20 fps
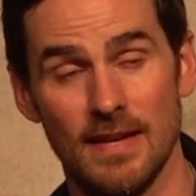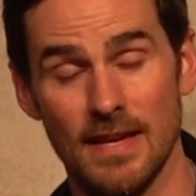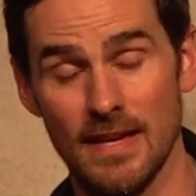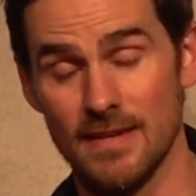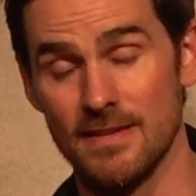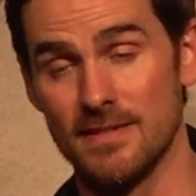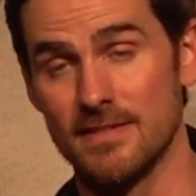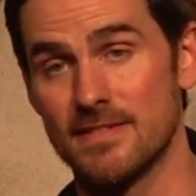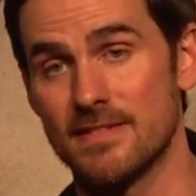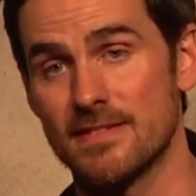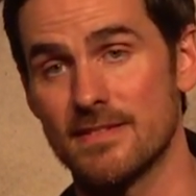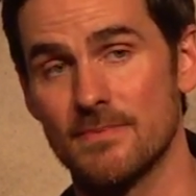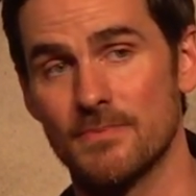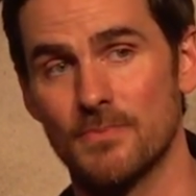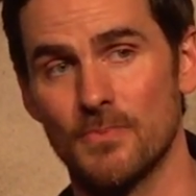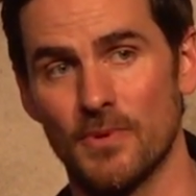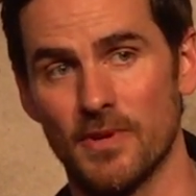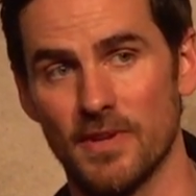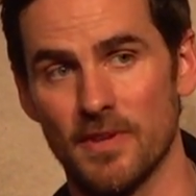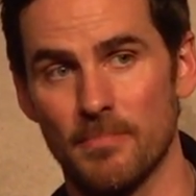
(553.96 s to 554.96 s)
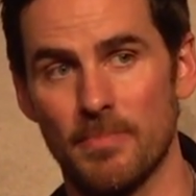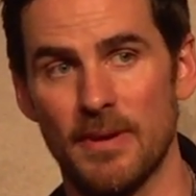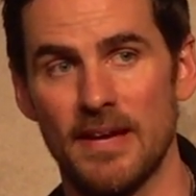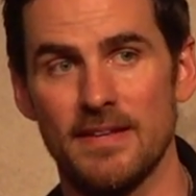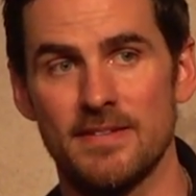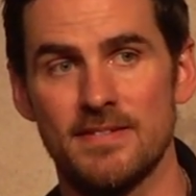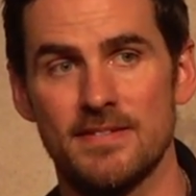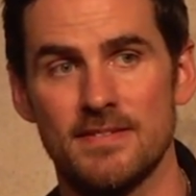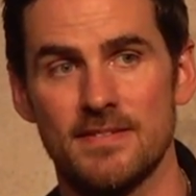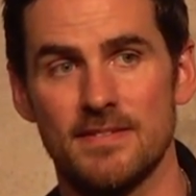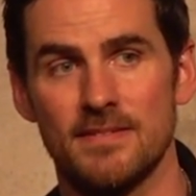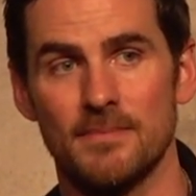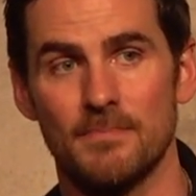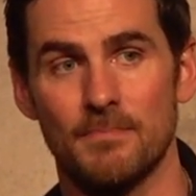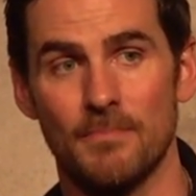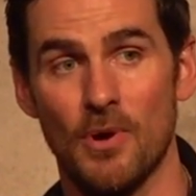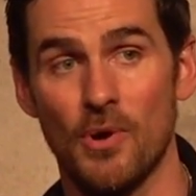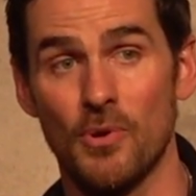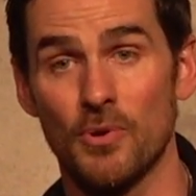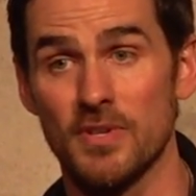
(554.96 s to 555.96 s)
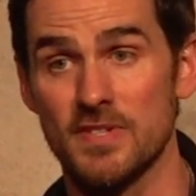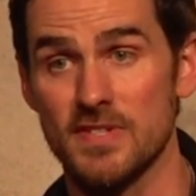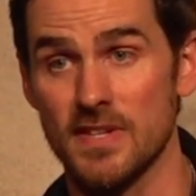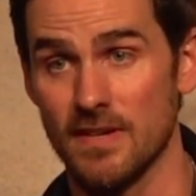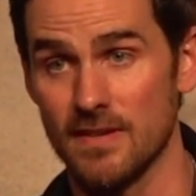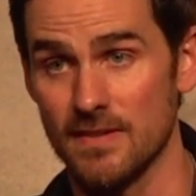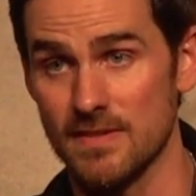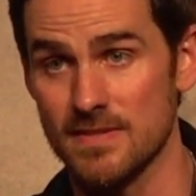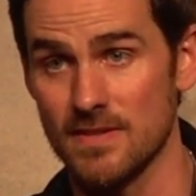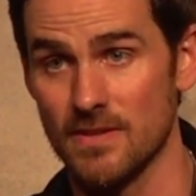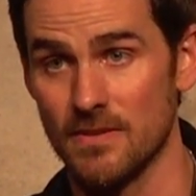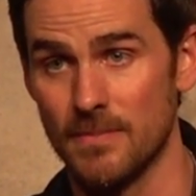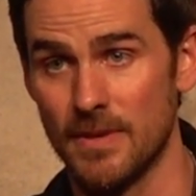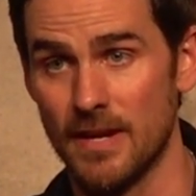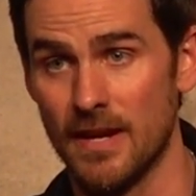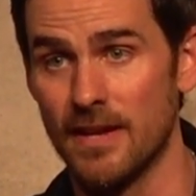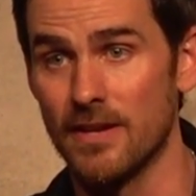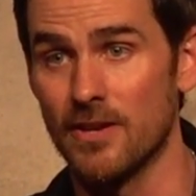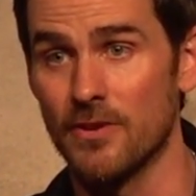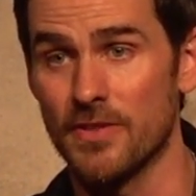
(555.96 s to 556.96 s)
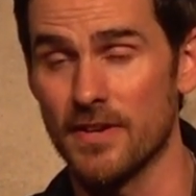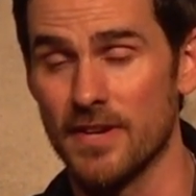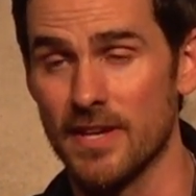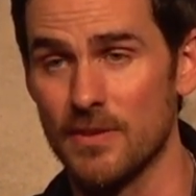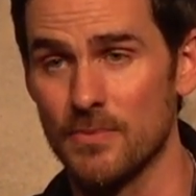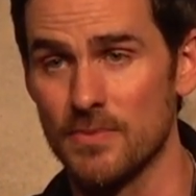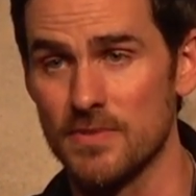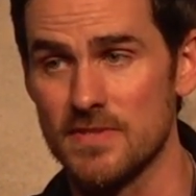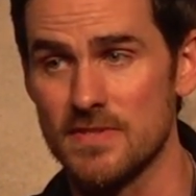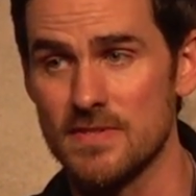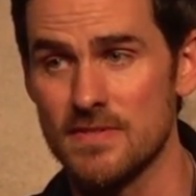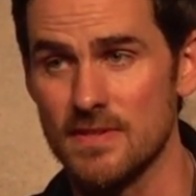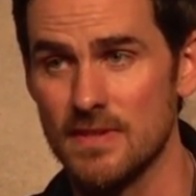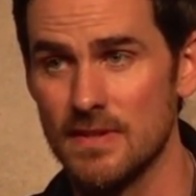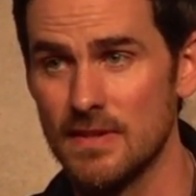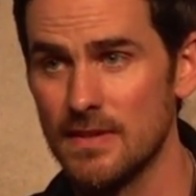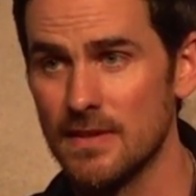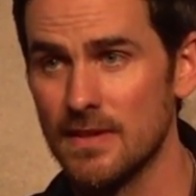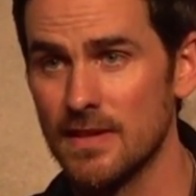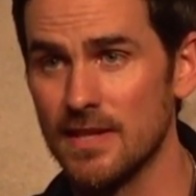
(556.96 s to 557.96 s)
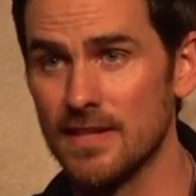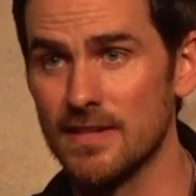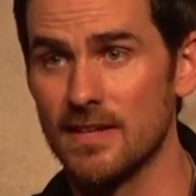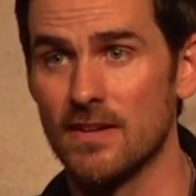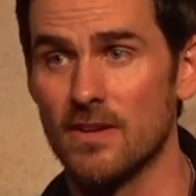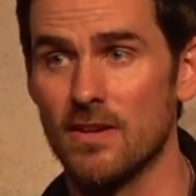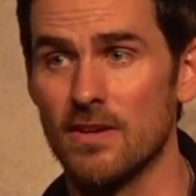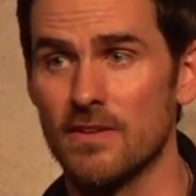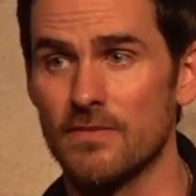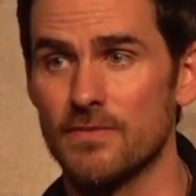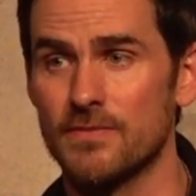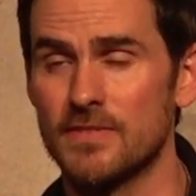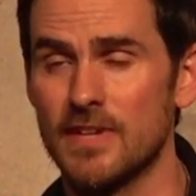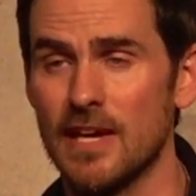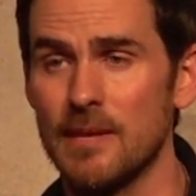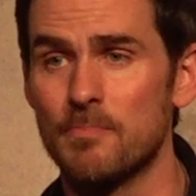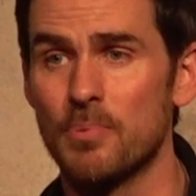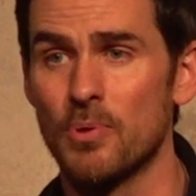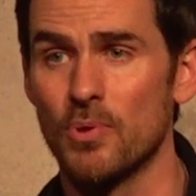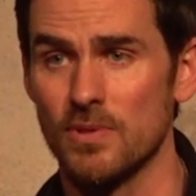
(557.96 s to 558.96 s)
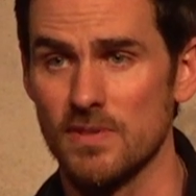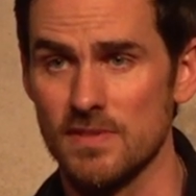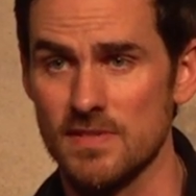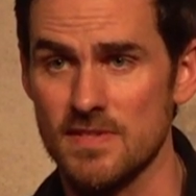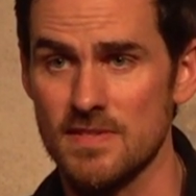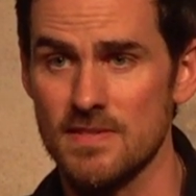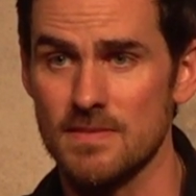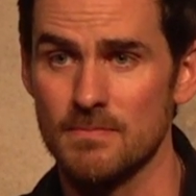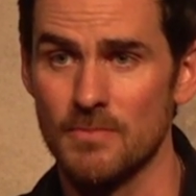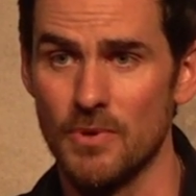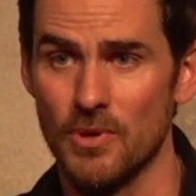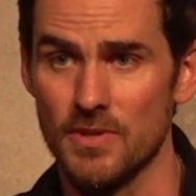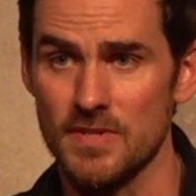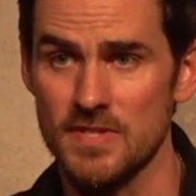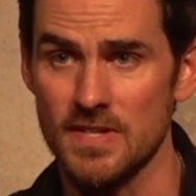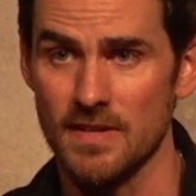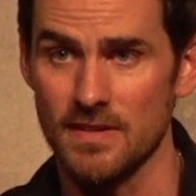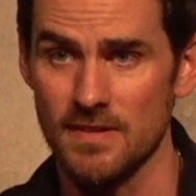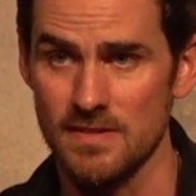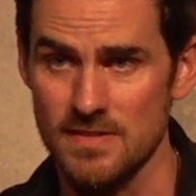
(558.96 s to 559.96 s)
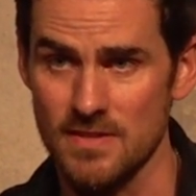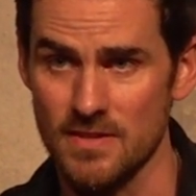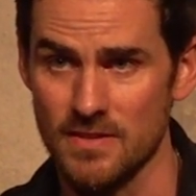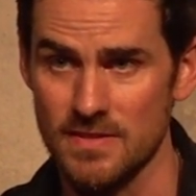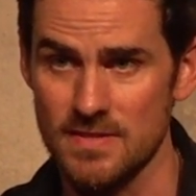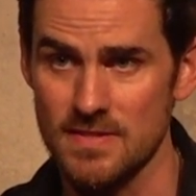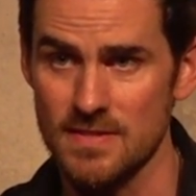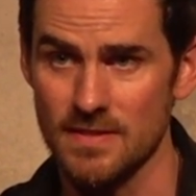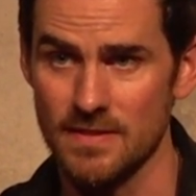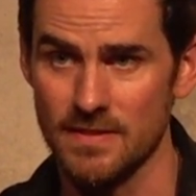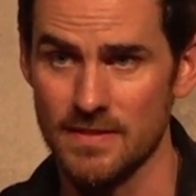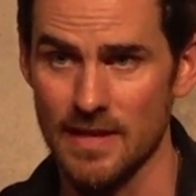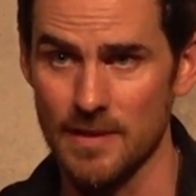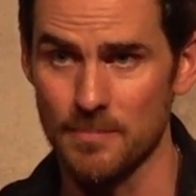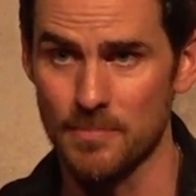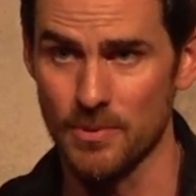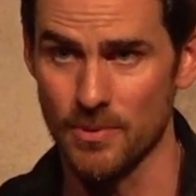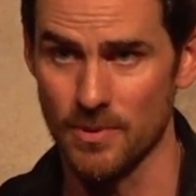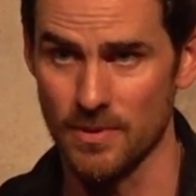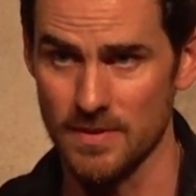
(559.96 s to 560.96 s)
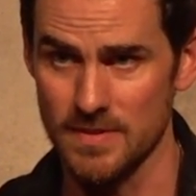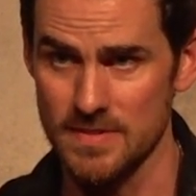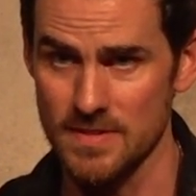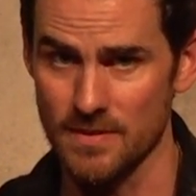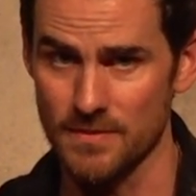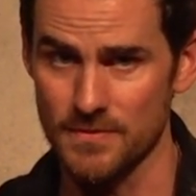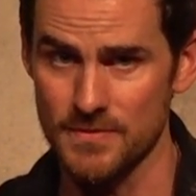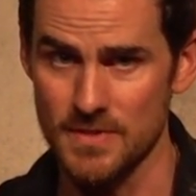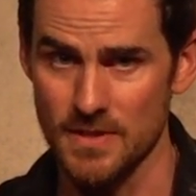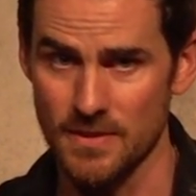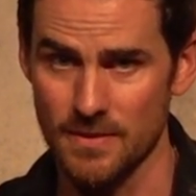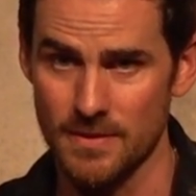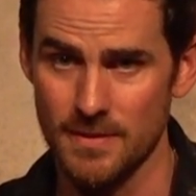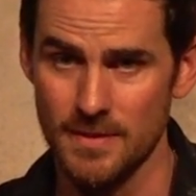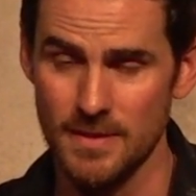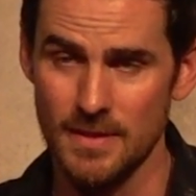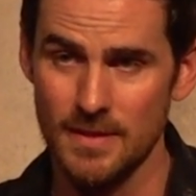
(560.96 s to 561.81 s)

is one of the best motorcycle stuntmen. I know that he did all of Deadpool's motorcycle stunts and Deadpool and stuff, so